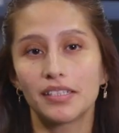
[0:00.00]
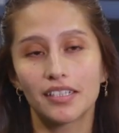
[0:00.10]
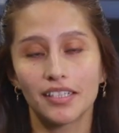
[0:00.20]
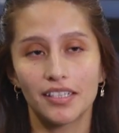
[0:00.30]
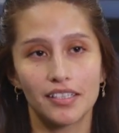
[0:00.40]

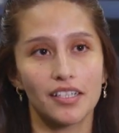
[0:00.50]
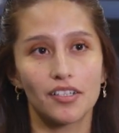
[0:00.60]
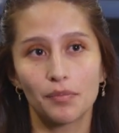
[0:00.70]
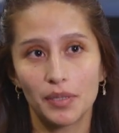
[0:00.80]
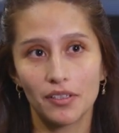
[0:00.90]
basically the
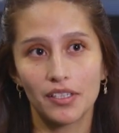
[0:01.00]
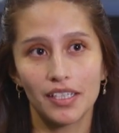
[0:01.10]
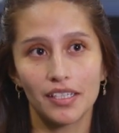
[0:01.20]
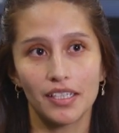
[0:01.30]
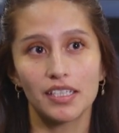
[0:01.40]
entire
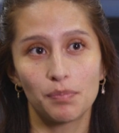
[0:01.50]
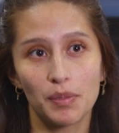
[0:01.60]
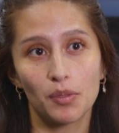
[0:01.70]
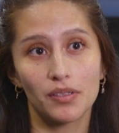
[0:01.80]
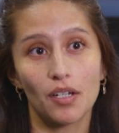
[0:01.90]
building is
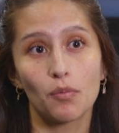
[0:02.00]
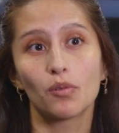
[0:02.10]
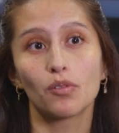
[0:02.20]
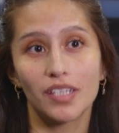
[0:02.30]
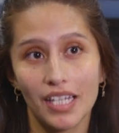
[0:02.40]
people that
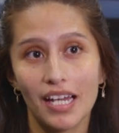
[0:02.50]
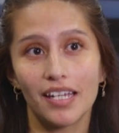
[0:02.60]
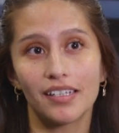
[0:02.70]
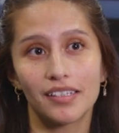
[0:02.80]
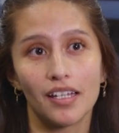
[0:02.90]
would
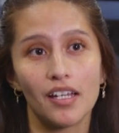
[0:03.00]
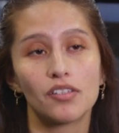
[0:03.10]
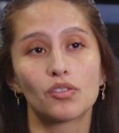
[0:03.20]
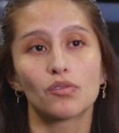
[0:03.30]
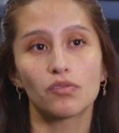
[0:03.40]
like
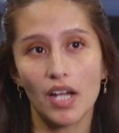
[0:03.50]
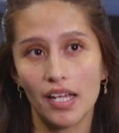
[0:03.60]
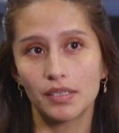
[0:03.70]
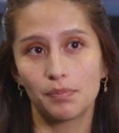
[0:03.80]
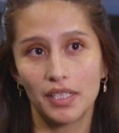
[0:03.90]
to
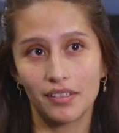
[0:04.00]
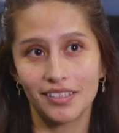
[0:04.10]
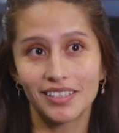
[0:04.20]
grasp their